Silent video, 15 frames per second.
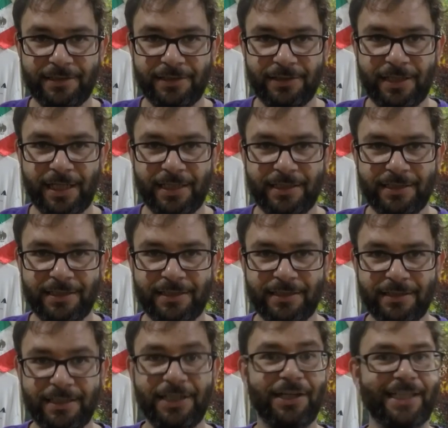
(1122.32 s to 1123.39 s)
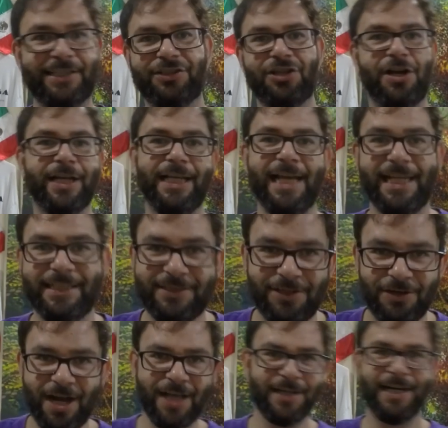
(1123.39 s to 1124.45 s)
Okay? Like the Talking Head
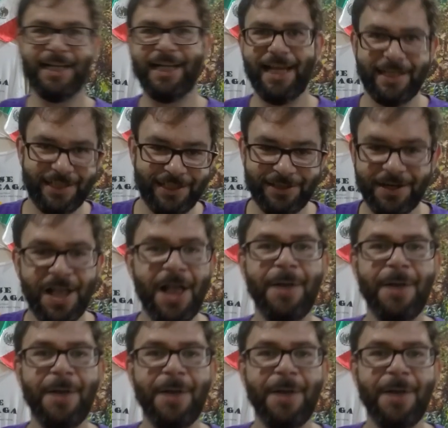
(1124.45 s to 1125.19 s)
song, How did I get here?